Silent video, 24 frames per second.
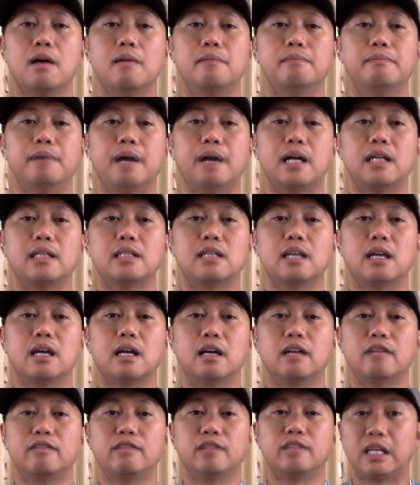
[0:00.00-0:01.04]
But
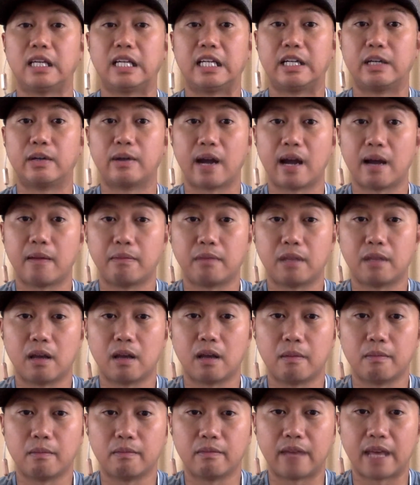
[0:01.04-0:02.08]
if you can grab
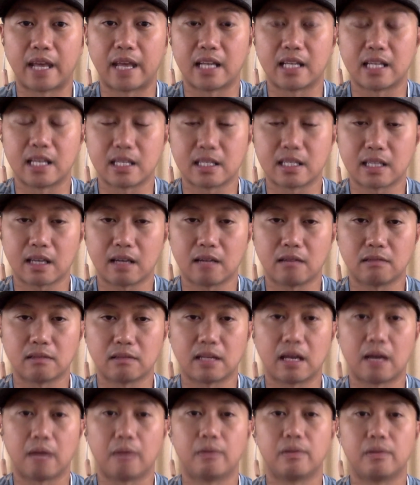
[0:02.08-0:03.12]
them at a discount,
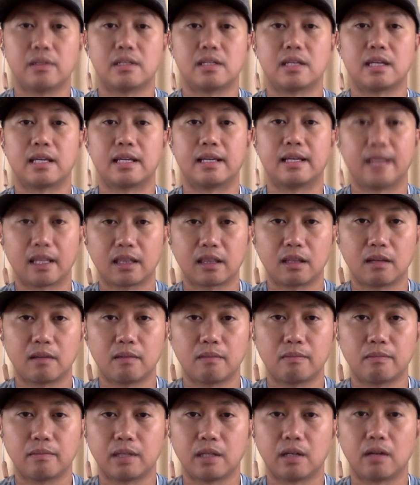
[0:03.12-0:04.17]
I would say get
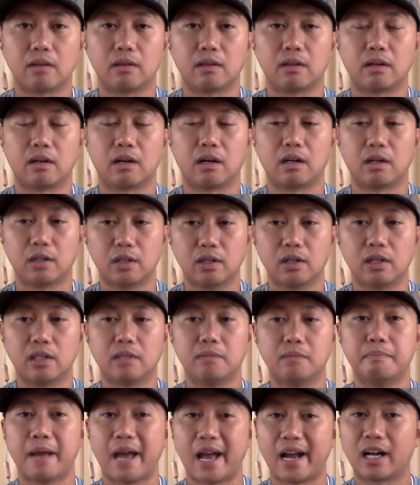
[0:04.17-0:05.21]
them. They're good
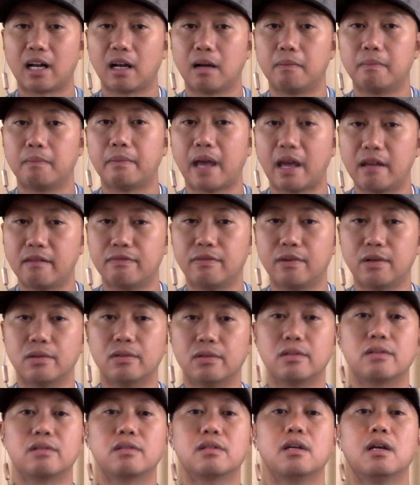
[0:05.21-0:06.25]
backup
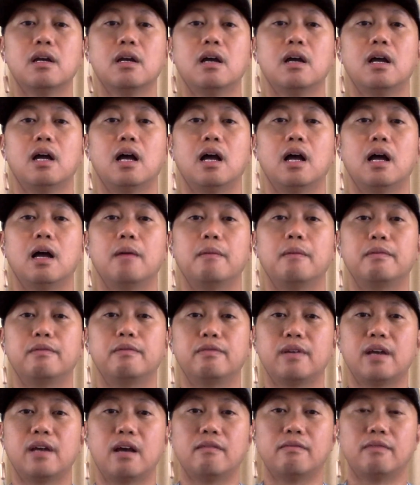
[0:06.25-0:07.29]
headphones if
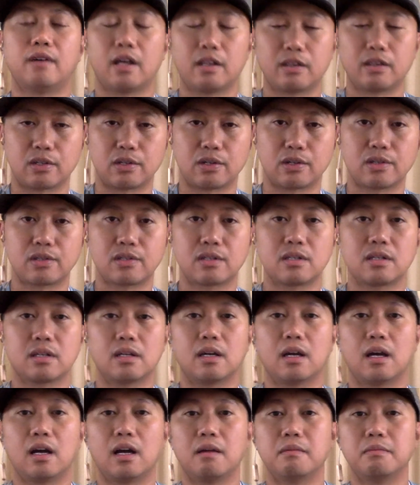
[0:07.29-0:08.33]
you have others
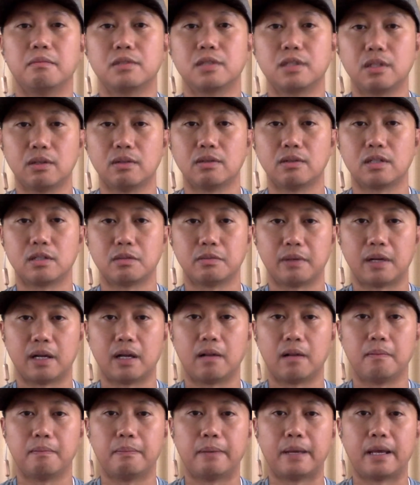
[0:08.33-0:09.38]
to use as
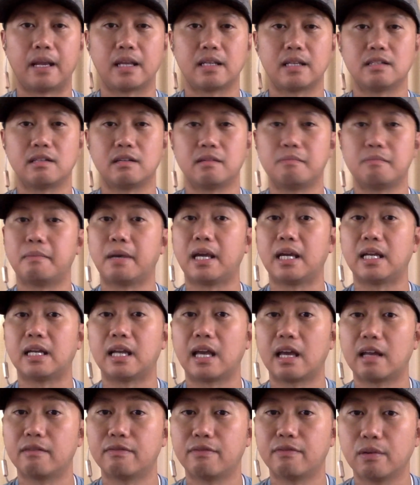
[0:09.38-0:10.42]
well. But as your main
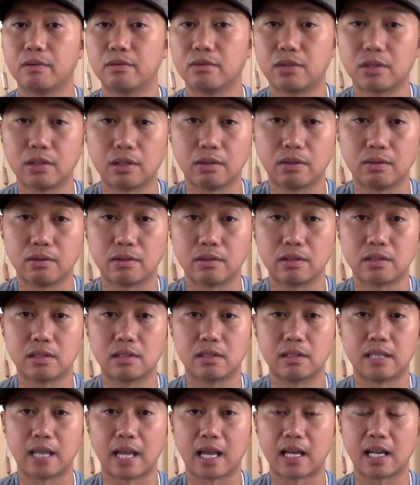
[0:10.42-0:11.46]
headphone to use
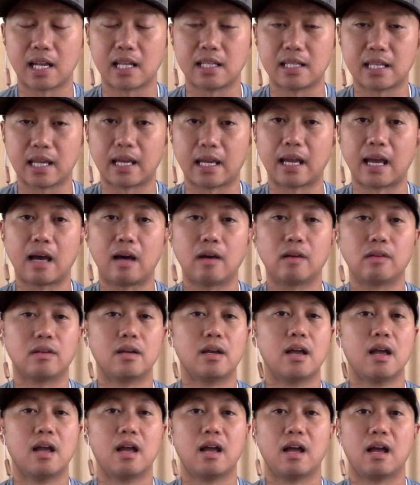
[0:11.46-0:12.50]
day in and day out,
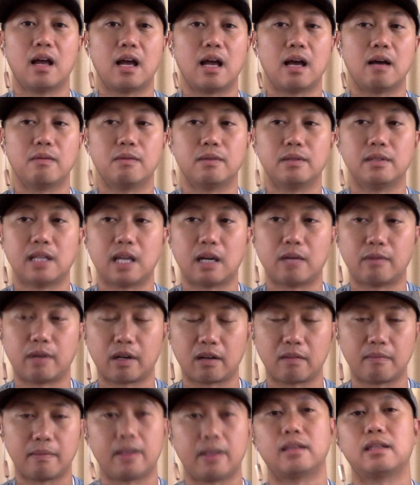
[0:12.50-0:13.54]
I would not
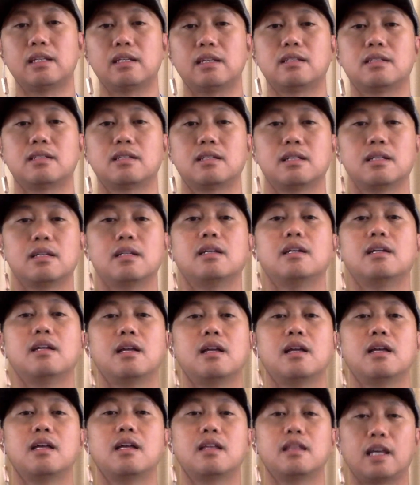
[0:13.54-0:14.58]
recommend these.
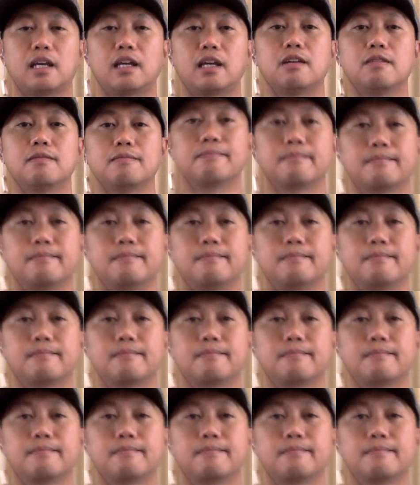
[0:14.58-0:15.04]
Thank you.